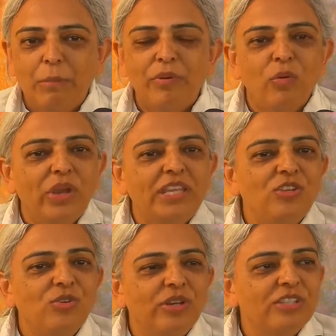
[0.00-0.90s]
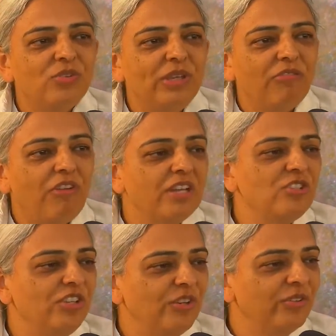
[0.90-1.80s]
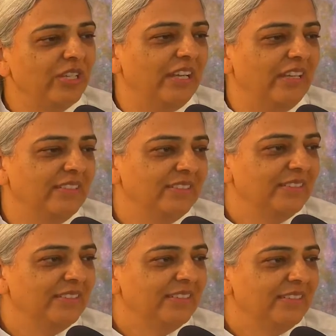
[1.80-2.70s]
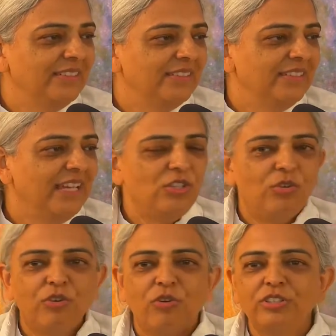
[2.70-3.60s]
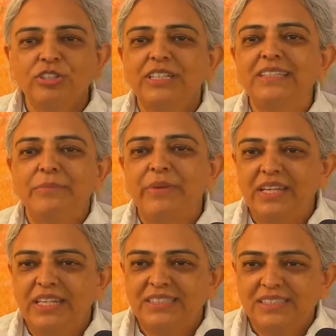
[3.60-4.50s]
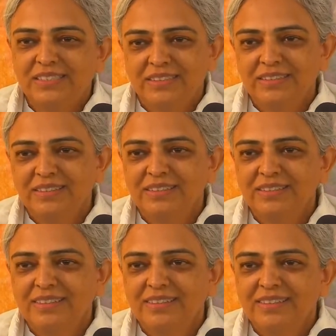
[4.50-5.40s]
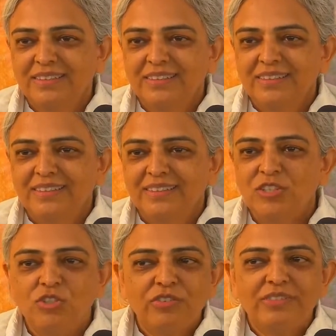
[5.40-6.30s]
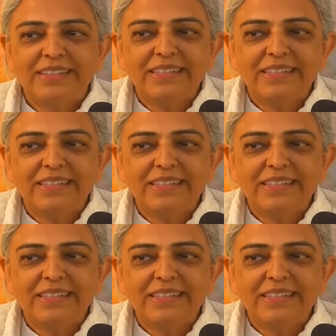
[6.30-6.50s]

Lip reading: But when you are doing Raja Yoga, and you're conquering the mind, you don't